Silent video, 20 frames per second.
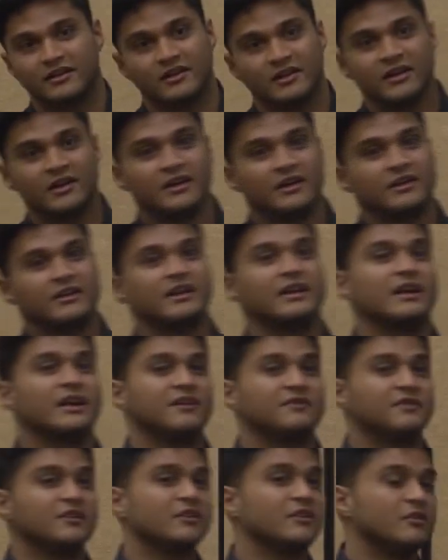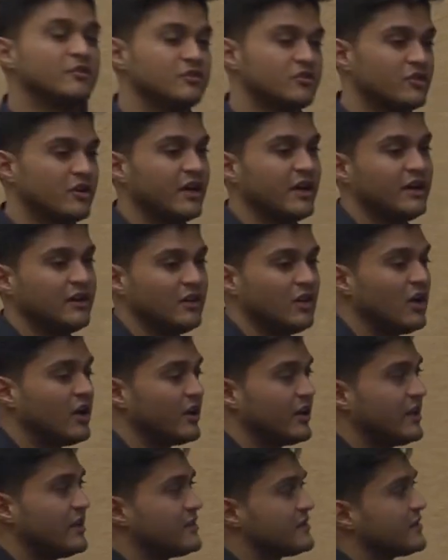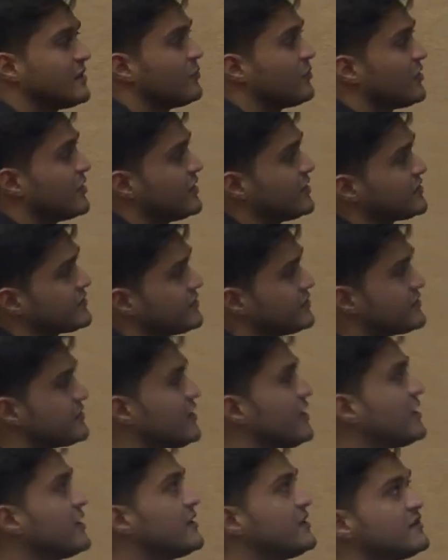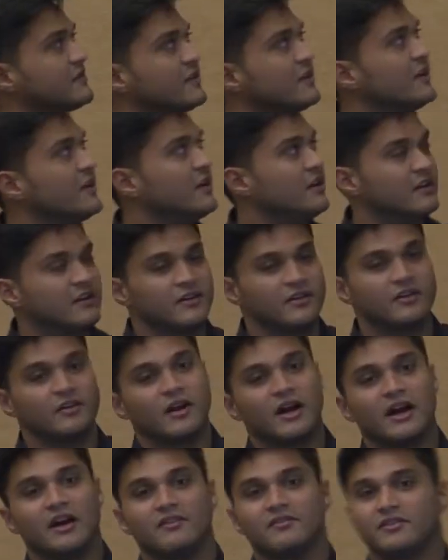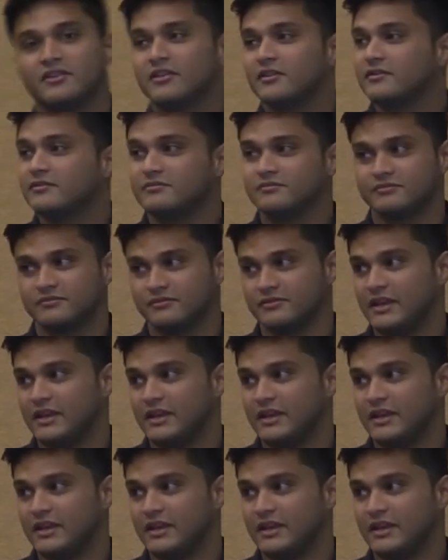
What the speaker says: and then I have to go and try to log in somewhere else. As long as you have your